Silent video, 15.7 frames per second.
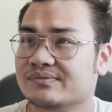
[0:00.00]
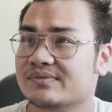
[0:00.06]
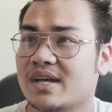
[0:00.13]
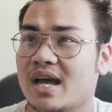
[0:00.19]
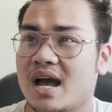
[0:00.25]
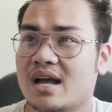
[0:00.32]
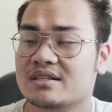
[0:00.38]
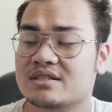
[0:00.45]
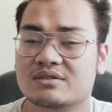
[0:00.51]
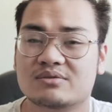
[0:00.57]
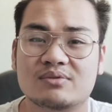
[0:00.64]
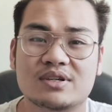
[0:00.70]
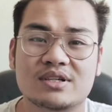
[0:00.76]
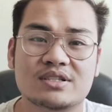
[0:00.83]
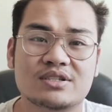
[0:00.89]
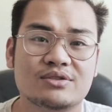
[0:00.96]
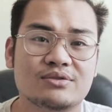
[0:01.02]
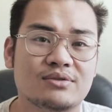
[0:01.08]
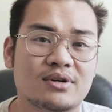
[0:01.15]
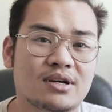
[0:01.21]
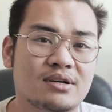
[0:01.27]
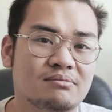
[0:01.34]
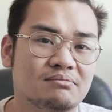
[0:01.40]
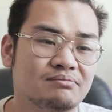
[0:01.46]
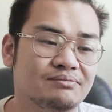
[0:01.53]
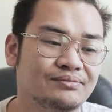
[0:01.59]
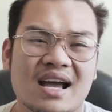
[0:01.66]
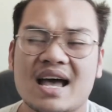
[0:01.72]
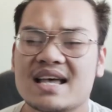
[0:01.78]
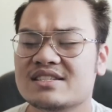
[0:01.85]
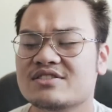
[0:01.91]
yeah, I just wanted to,
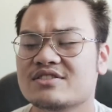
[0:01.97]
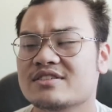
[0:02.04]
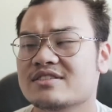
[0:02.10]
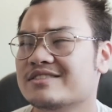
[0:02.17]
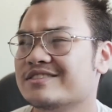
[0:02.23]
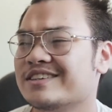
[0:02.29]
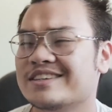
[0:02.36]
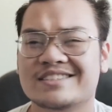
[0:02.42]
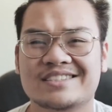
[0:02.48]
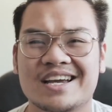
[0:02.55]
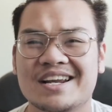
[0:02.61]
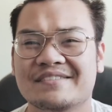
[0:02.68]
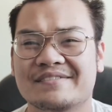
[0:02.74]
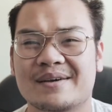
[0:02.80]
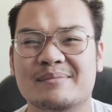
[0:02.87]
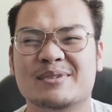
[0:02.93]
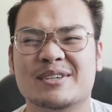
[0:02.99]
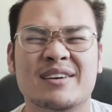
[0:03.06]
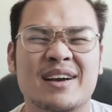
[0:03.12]
as you can see, it's kind of empty